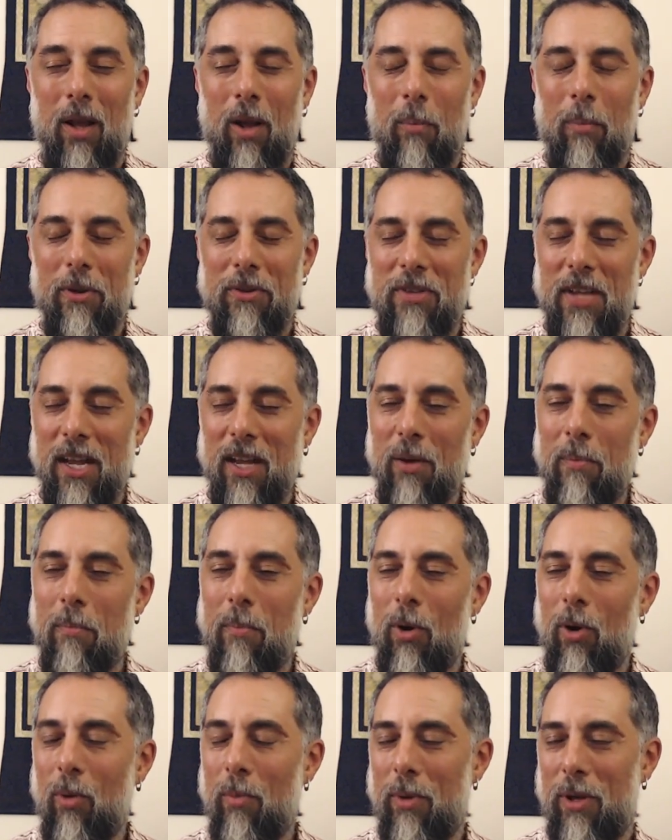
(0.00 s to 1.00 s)
But take a
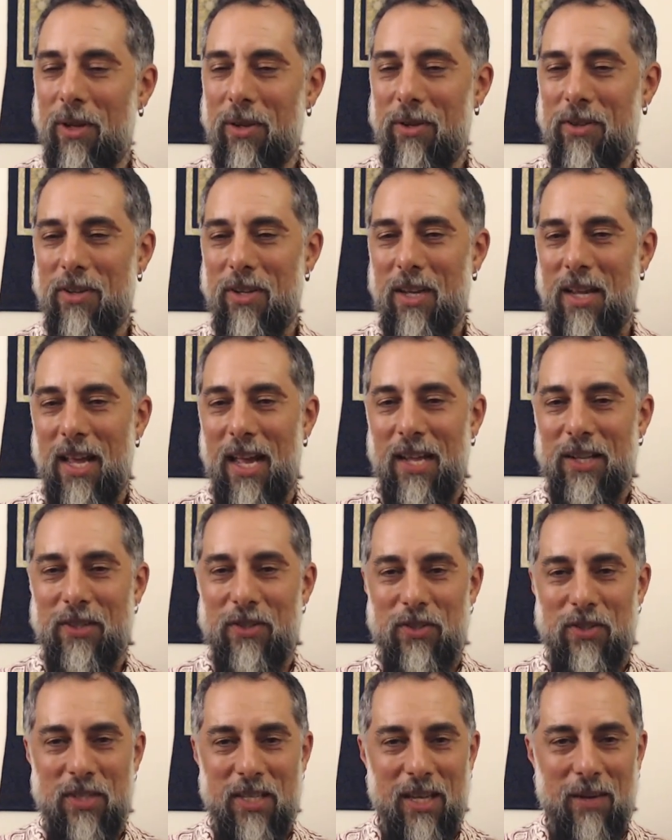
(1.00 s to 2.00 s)
moment and
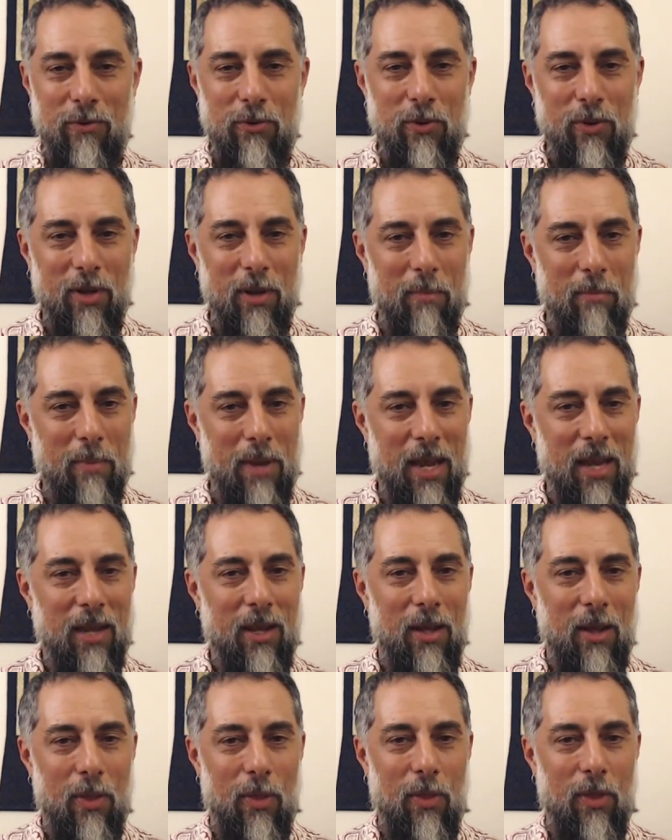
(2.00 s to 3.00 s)
see if you can make
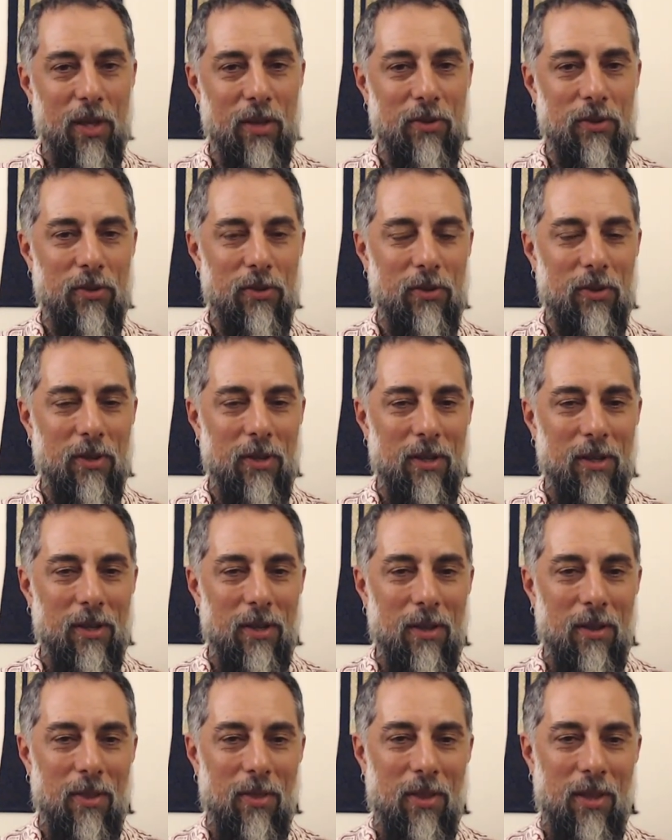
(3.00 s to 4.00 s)
this
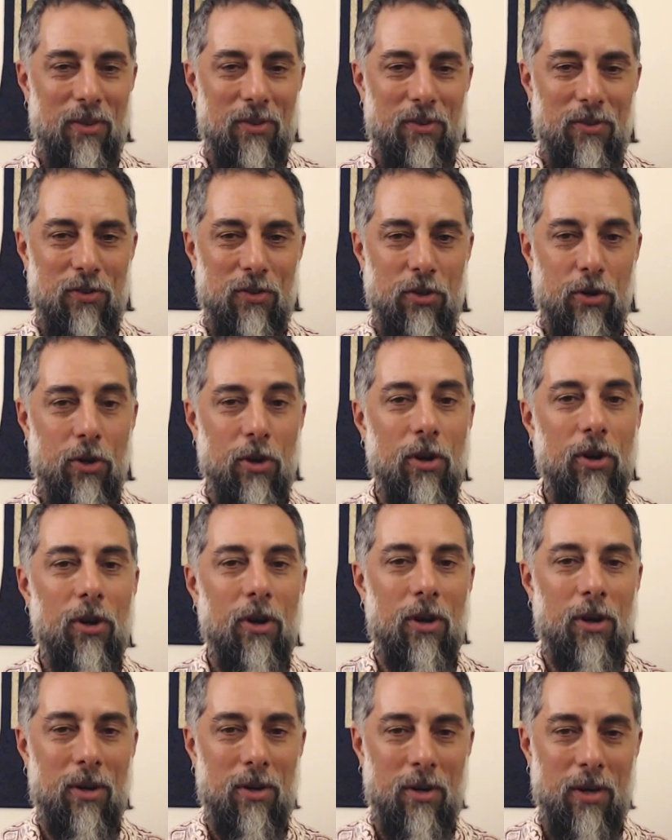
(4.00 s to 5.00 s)

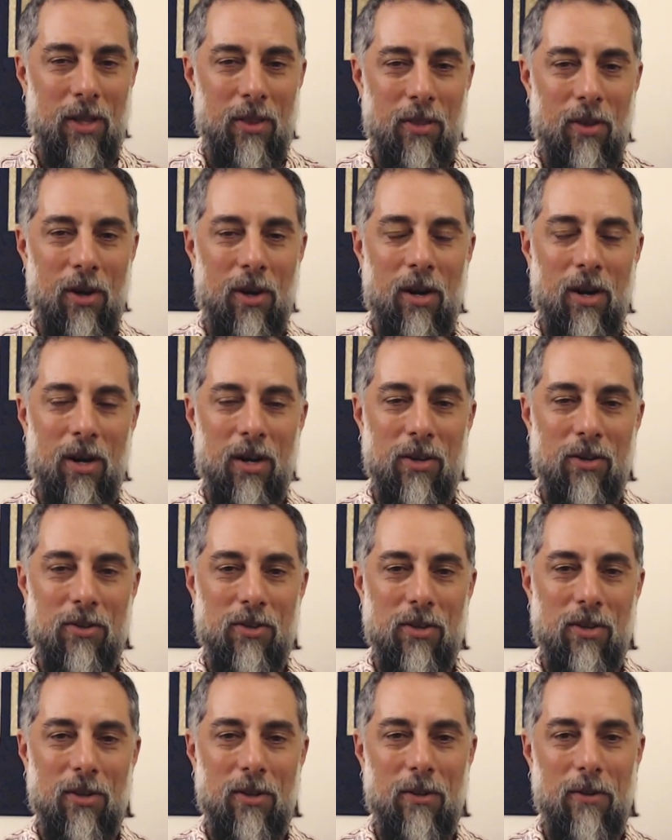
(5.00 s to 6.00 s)
turn in the heart,
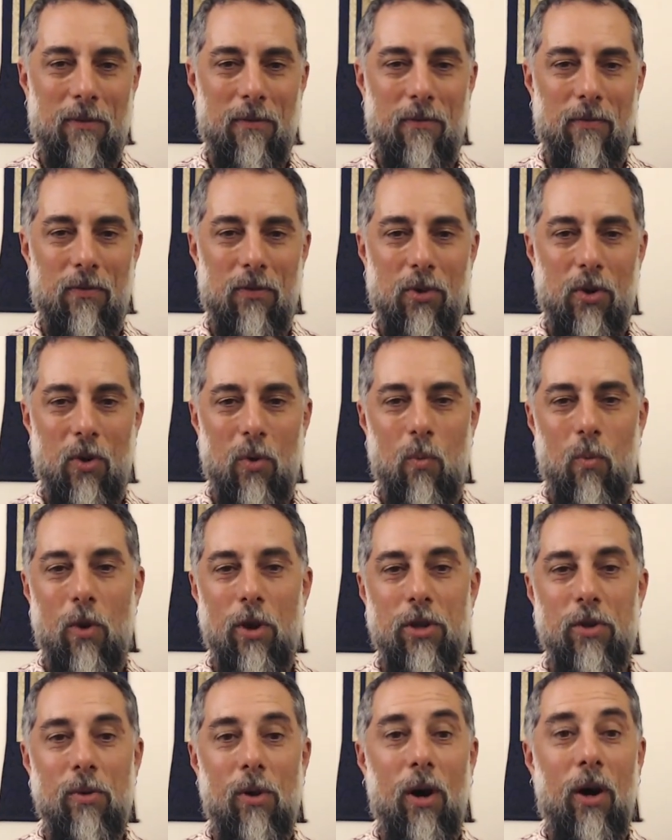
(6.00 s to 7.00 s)
where
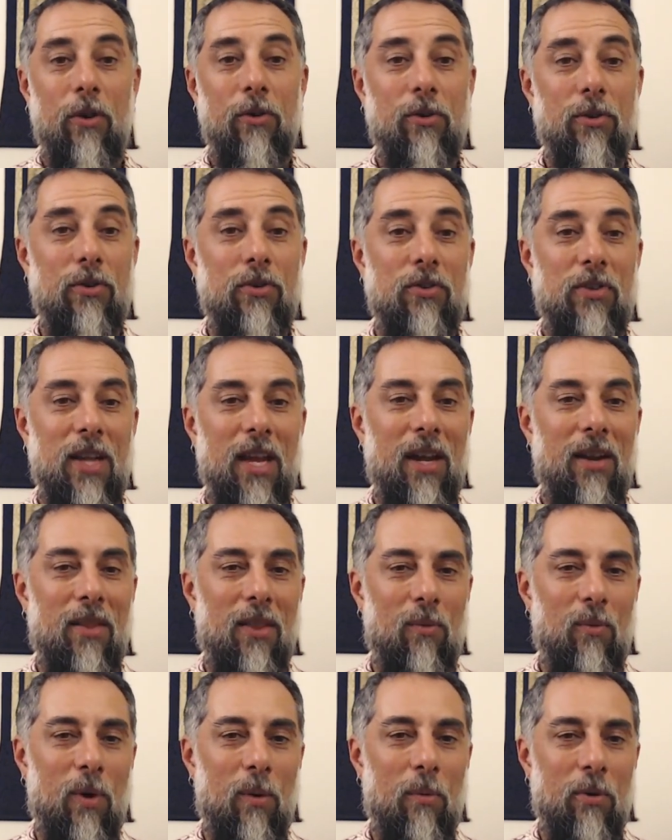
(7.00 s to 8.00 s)
you understand that
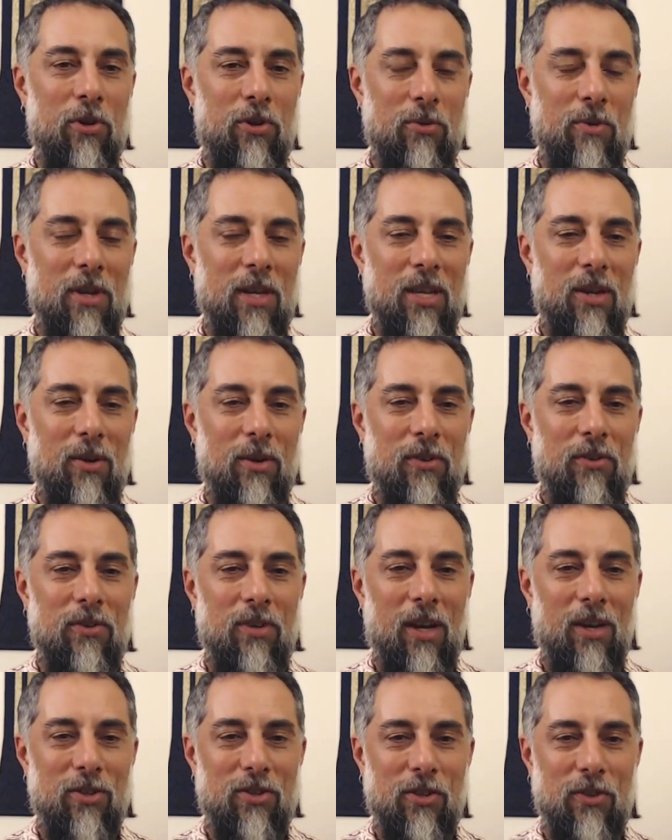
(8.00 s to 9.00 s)
what we're doing here is
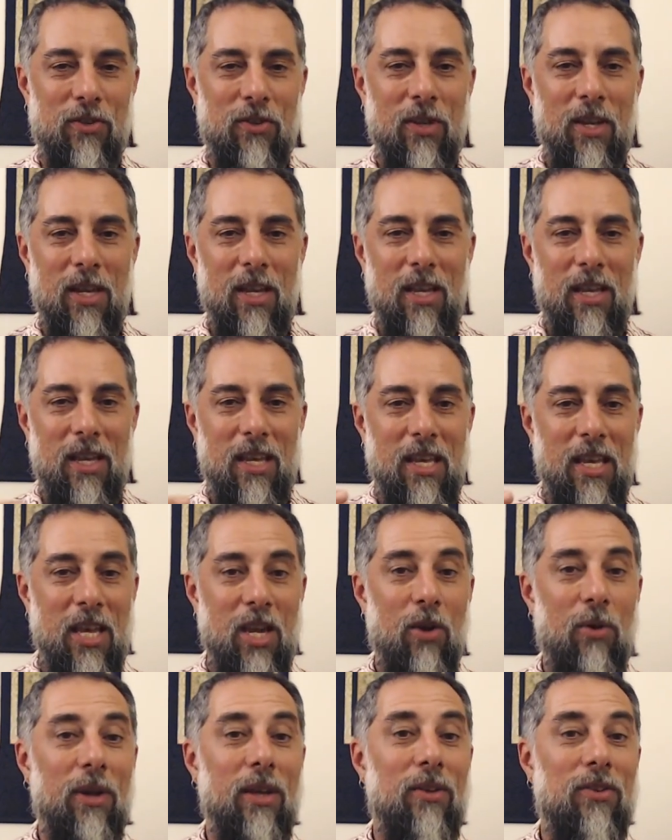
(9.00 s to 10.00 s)
not just
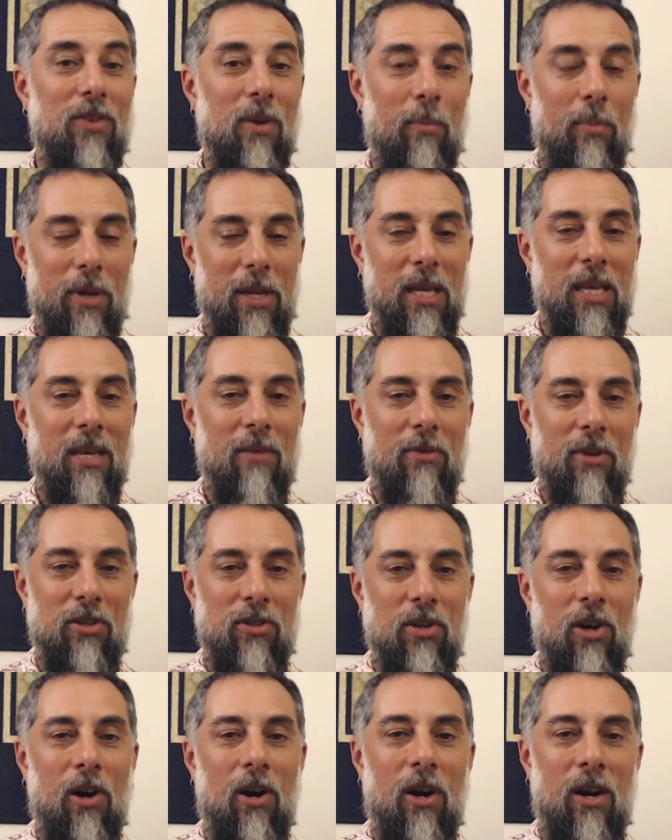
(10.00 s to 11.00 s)
hearing somebody give a
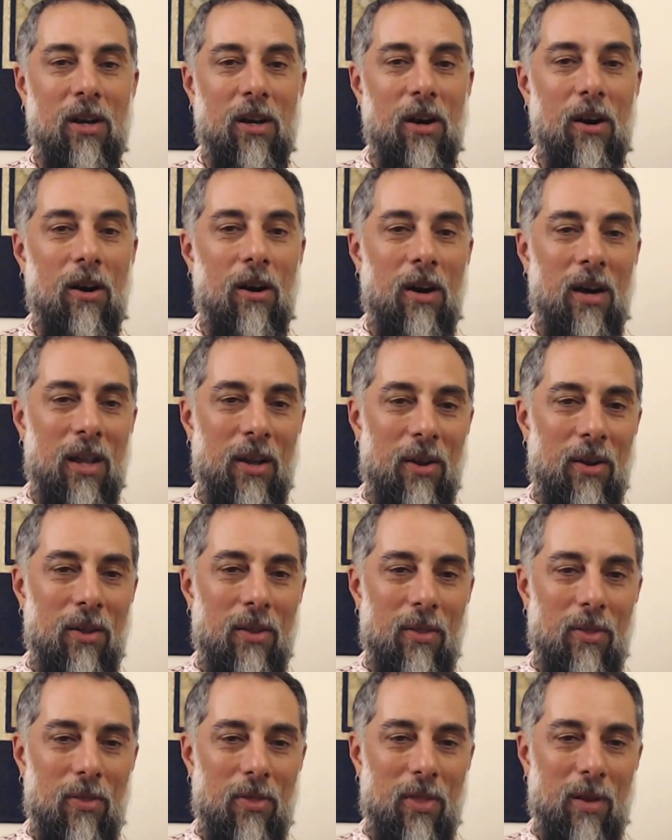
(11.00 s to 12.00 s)
talk on
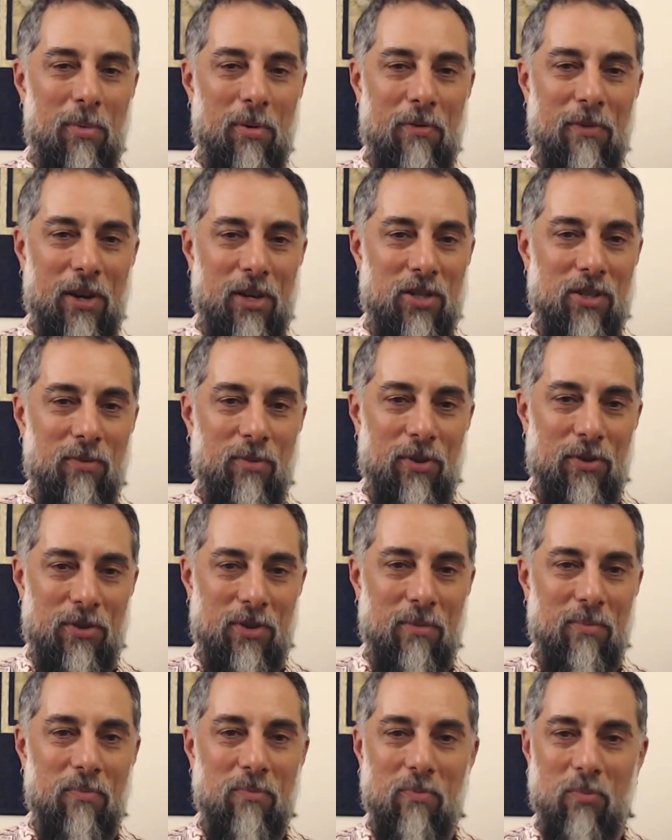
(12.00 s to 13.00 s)
the perfection of
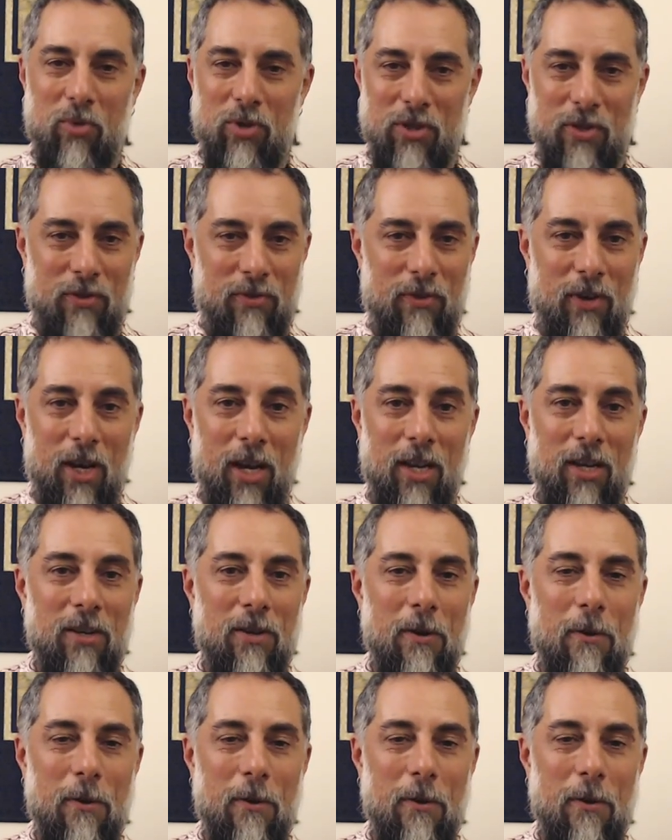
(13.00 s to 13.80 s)
wisdom, which is fine.